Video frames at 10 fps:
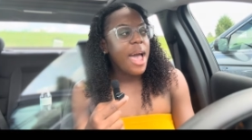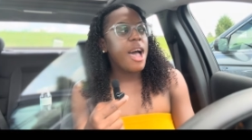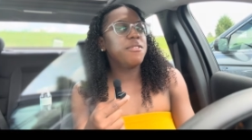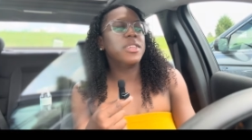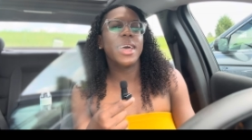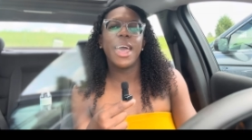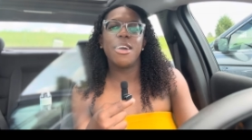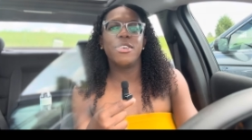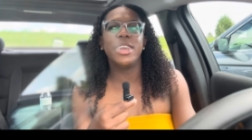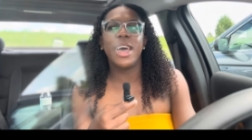I feel like
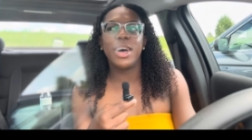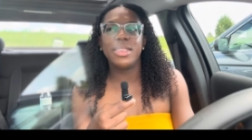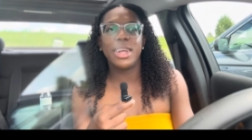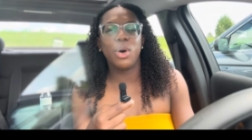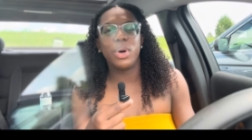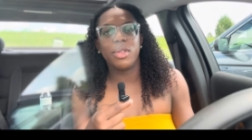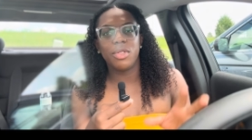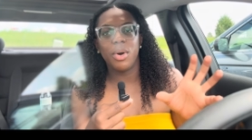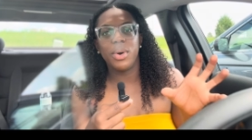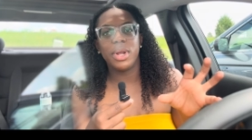every now and then I want to
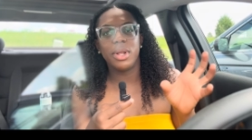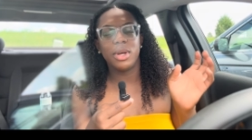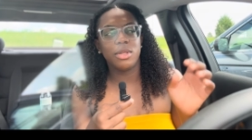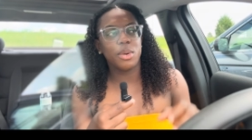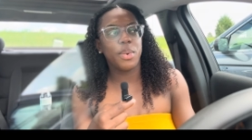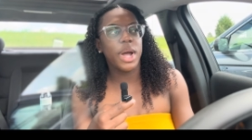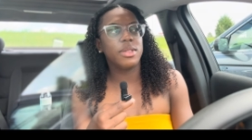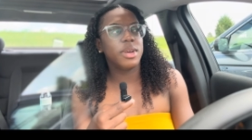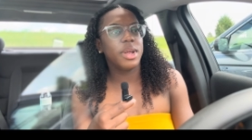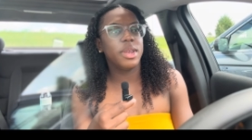throw in a little
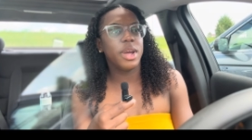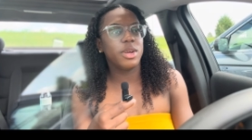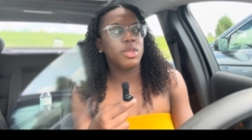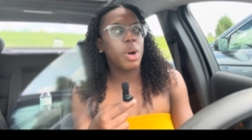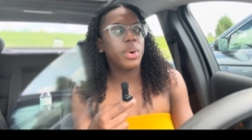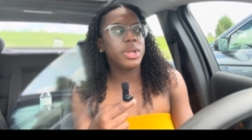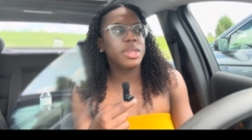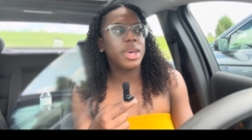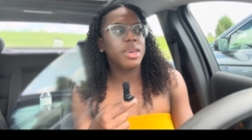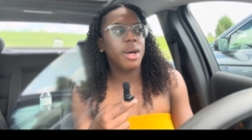surprise here and there. So I want
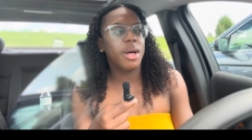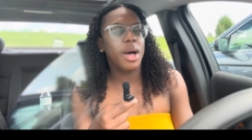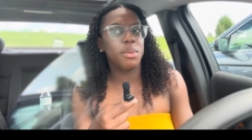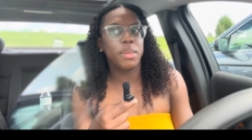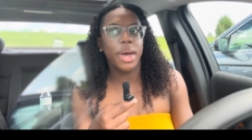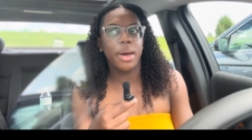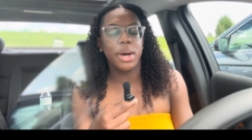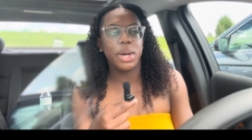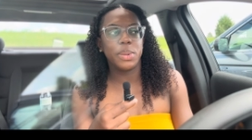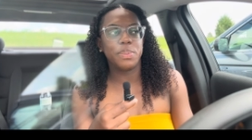to take y'all on
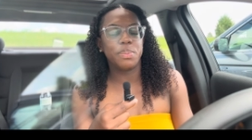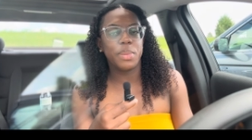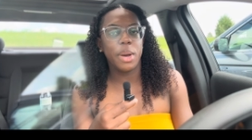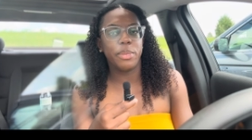my